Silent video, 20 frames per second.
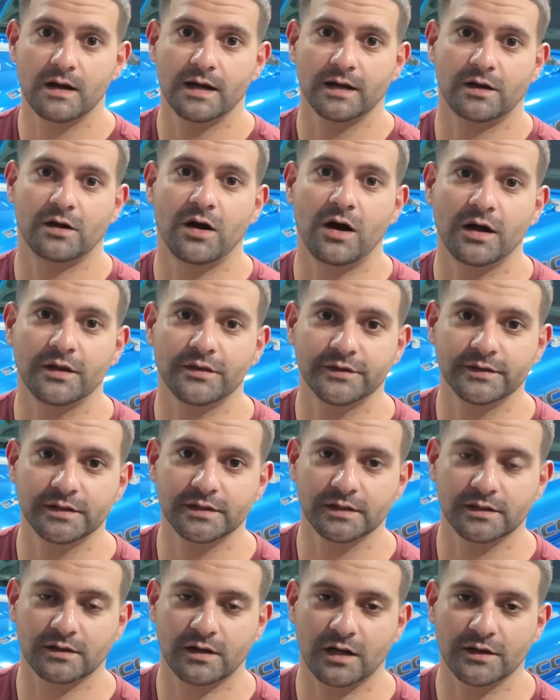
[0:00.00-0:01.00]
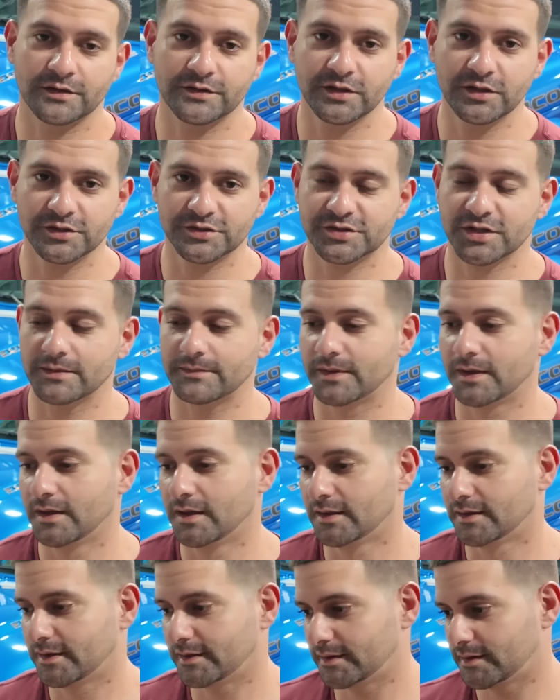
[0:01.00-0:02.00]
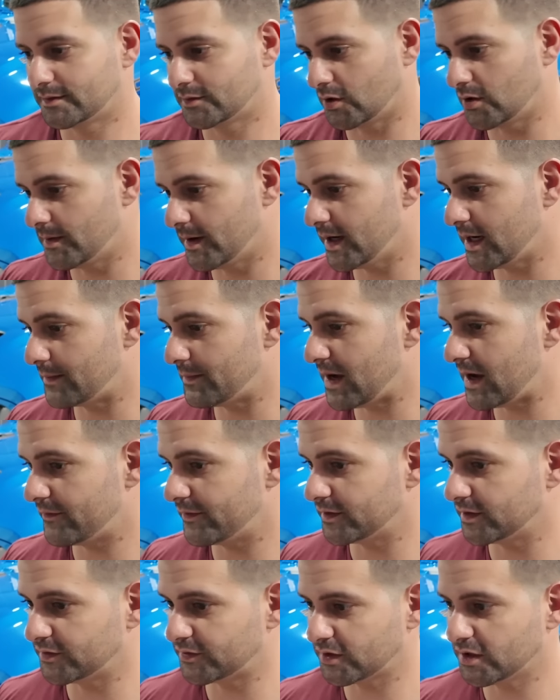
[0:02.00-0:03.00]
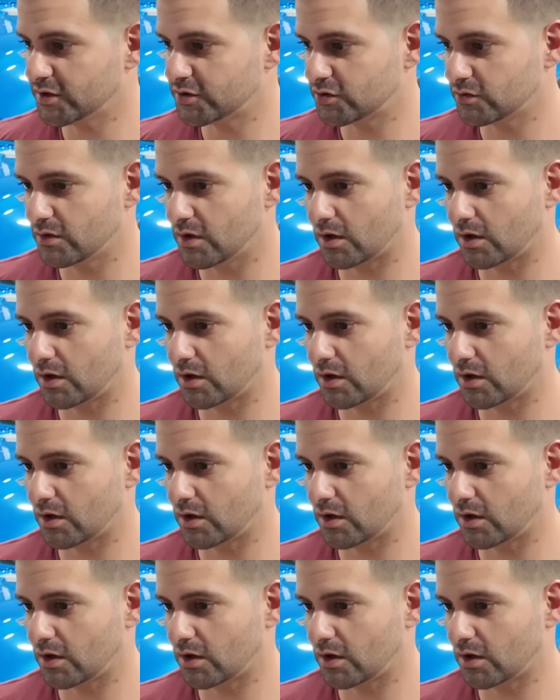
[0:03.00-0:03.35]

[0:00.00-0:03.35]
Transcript: I called the dealership, told them, hey, I'm having this issue.